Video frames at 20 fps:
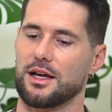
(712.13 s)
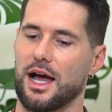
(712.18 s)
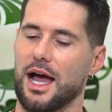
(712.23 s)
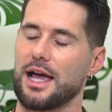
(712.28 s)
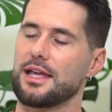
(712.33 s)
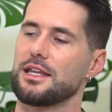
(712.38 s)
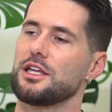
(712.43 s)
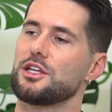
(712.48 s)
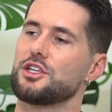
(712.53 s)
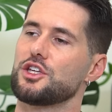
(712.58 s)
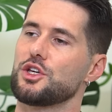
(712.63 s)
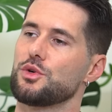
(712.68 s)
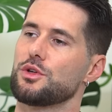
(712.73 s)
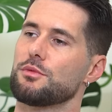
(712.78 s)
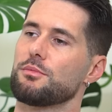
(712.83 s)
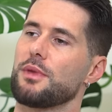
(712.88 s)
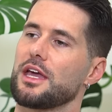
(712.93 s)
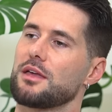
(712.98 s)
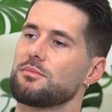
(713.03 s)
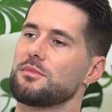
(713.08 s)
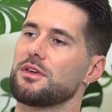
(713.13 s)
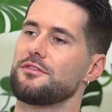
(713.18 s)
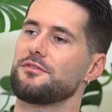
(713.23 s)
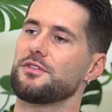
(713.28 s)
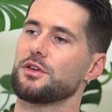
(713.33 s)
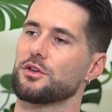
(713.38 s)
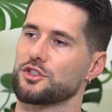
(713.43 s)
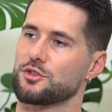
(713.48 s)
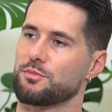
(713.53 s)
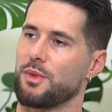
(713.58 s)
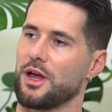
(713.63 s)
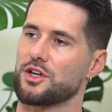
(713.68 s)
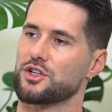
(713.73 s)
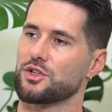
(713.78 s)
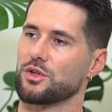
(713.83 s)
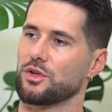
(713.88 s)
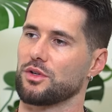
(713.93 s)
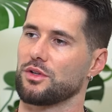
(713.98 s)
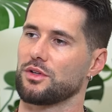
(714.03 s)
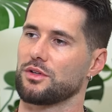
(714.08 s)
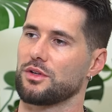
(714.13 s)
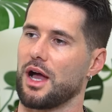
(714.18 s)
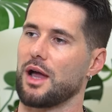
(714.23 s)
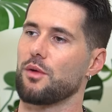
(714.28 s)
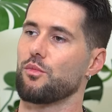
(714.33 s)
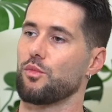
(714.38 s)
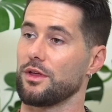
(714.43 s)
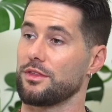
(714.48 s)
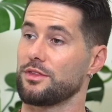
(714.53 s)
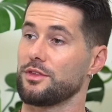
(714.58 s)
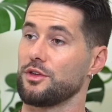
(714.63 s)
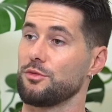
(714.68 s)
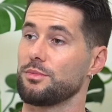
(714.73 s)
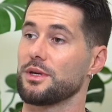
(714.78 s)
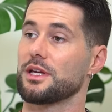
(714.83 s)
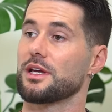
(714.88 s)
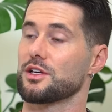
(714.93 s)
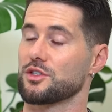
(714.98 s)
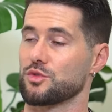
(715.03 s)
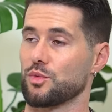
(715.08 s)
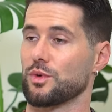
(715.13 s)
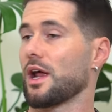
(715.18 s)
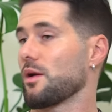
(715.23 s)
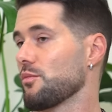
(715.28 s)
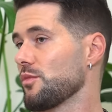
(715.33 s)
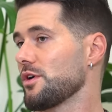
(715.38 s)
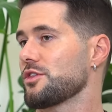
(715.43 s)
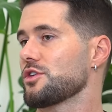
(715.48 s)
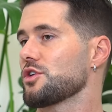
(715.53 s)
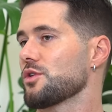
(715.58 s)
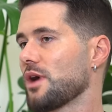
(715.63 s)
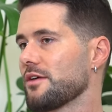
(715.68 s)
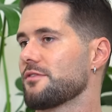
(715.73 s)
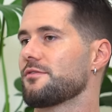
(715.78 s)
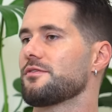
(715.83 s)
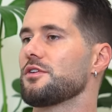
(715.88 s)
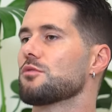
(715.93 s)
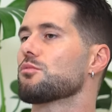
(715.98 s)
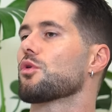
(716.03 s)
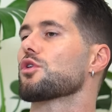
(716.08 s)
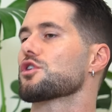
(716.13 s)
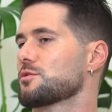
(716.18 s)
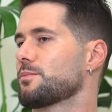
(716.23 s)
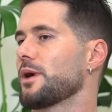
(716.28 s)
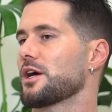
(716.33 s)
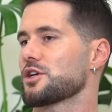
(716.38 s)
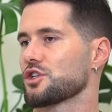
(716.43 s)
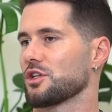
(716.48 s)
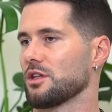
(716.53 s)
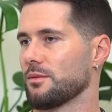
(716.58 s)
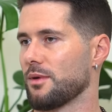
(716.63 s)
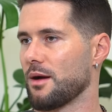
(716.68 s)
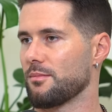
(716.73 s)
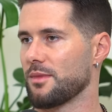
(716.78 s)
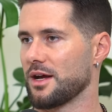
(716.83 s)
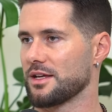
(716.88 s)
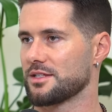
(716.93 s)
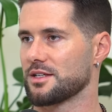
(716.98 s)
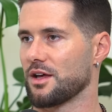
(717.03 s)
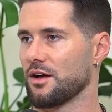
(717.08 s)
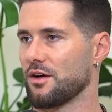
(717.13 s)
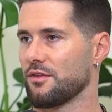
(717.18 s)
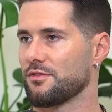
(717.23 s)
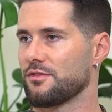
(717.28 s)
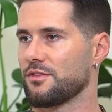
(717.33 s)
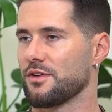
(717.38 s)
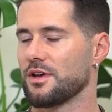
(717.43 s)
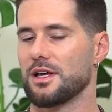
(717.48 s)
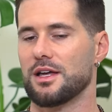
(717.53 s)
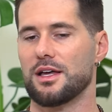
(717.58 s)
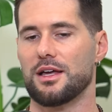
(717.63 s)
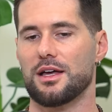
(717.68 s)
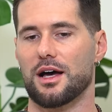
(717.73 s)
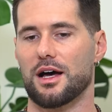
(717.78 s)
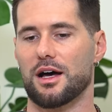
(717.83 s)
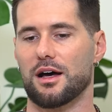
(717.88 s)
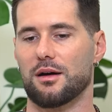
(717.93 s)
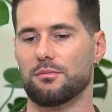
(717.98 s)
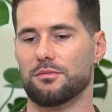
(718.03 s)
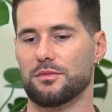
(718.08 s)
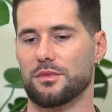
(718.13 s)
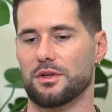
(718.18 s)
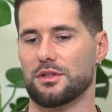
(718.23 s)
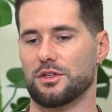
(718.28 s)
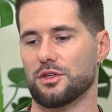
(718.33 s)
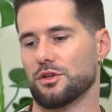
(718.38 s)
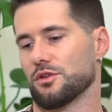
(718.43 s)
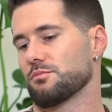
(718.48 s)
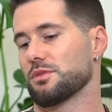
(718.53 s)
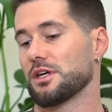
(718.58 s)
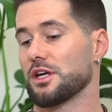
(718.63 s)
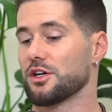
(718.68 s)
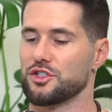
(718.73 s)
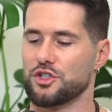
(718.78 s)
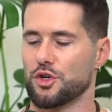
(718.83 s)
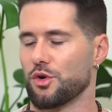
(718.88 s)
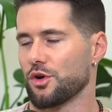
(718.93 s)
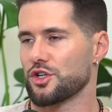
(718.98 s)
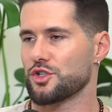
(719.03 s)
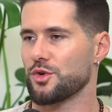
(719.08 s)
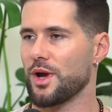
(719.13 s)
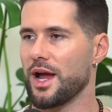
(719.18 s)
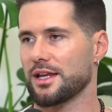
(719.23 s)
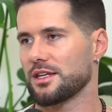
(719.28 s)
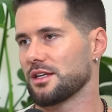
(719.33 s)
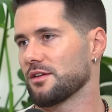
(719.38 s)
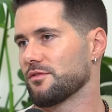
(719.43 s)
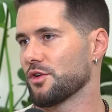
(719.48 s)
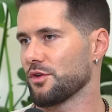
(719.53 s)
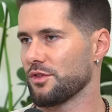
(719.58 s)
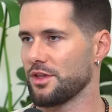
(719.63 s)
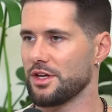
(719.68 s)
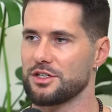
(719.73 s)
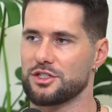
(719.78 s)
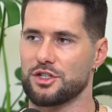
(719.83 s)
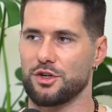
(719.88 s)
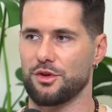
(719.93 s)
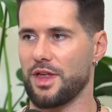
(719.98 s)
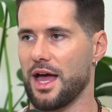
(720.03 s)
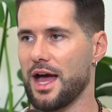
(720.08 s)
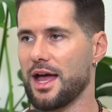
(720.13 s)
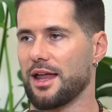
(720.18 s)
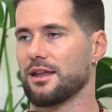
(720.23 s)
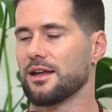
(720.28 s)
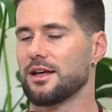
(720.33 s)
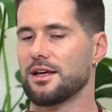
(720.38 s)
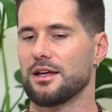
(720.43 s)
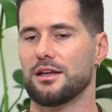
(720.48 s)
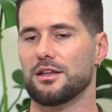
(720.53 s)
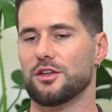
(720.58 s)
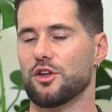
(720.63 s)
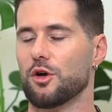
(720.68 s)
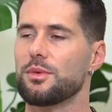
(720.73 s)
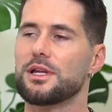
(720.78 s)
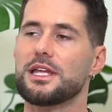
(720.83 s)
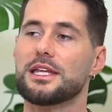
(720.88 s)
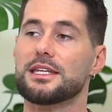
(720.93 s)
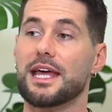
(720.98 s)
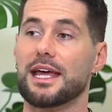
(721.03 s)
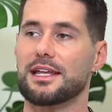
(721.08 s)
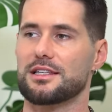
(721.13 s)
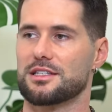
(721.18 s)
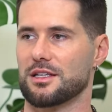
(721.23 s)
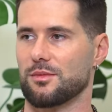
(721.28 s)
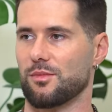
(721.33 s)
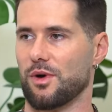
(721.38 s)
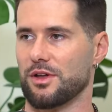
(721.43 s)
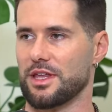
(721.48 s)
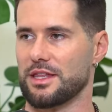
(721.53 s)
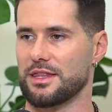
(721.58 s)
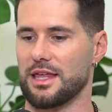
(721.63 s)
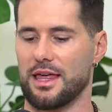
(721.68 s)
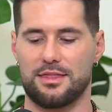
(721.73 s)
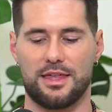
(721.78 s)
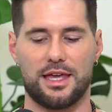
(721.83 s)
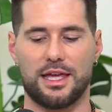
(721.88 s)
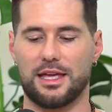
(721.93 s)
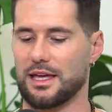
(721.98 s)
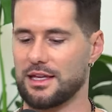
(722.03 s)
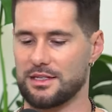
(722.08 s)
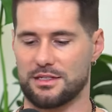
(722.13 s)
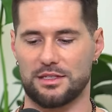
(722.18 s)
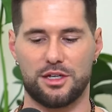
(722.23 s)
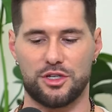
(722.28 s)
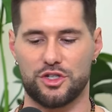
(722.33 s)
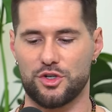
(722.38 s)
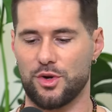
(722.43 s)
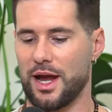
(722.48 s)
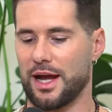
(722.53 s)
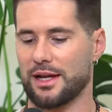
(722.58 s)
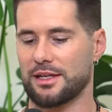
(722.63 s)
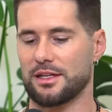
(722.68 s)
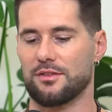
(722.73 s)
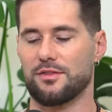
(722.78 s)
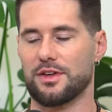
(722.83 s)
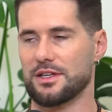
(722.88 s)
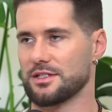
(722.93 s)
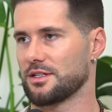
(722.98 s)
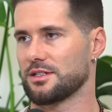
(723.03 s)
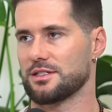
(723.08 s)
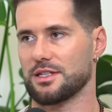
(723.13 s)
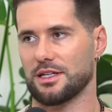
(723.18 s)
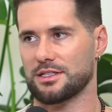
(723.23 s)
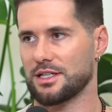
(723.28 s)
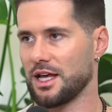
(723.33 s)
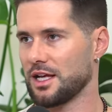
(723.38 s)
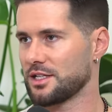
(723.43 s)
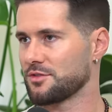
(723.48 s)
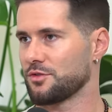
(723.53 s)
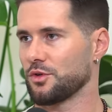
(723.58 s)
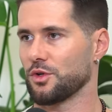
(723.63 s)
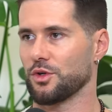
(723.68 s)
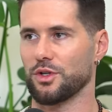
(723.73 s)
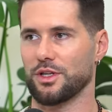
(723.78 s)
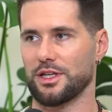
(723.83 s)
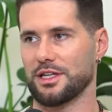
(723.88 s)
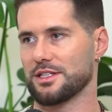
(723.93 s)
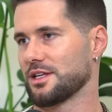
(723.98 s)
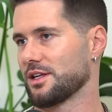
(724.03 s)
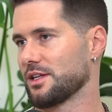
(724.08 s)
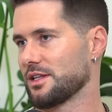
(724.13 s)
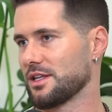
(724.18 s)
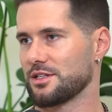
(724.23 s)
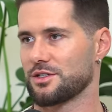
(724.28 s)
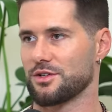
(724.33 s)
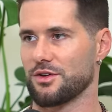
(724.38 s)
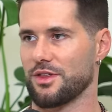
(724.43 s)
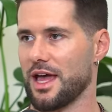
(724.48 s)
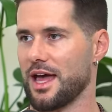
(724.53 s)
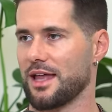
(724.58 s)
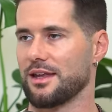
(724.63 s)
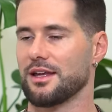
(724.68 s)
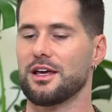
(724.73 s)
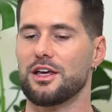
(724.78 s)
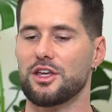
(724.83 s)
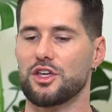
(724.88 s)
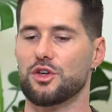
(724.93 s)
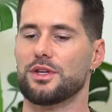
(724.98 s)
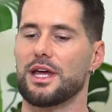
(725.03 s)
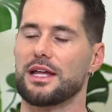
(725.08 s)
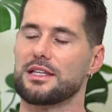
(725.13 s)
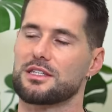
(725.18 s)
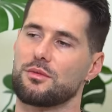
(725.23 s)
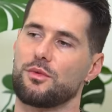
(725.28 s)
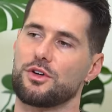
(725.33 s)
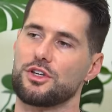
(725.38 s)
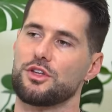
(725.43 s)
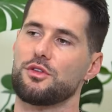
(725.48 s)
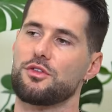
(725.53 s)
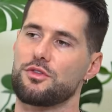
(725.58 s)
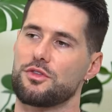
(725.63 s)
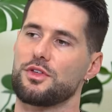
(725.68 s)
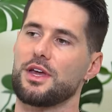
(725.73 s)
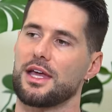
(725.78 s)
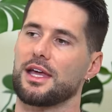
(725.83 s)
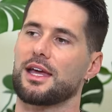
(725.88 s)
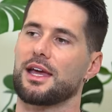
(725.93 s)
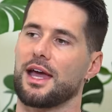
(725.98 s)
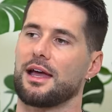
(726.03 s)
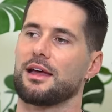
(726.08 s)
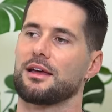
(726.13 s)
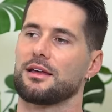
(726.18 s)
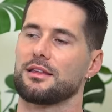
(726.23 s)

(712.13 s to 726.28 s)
I need you to make me feel special. I'm with you because when I'm with you, I feel more special about myself um, you, because you're attractive, you're this, you're that. Nobody dates someone that they think isn't attractive, isn't successful, isn't this or that. You date someone you think